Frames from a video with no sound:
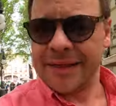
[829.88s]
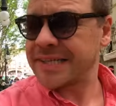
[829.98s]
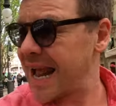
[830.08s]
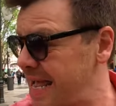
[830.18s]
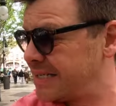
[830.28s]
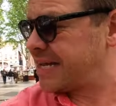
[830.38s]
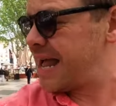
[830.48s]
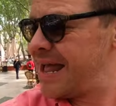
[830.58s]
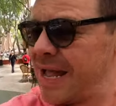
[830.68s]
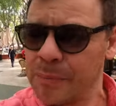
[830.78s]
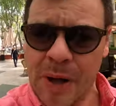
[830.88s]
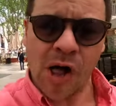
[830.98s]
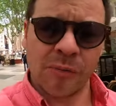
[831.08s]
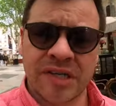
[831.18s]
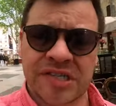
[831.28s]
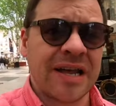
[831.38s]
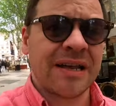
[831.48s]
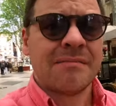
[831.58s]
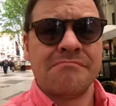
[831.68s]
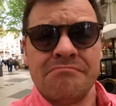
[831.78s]
This is Palma's
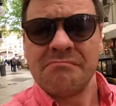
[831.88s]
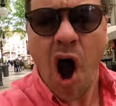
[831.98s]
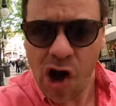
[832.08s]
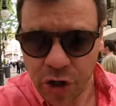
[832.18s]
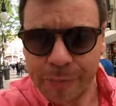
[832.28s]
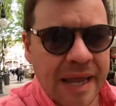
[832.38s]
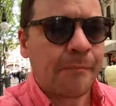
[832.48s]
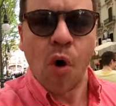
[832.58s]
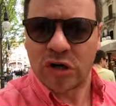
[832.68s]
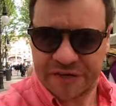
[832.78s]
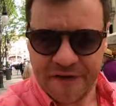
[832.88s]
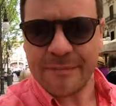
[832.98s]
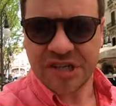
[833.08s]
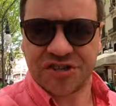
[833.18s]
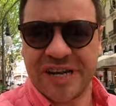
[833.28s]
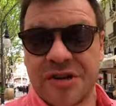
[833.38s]
arguably most famous street.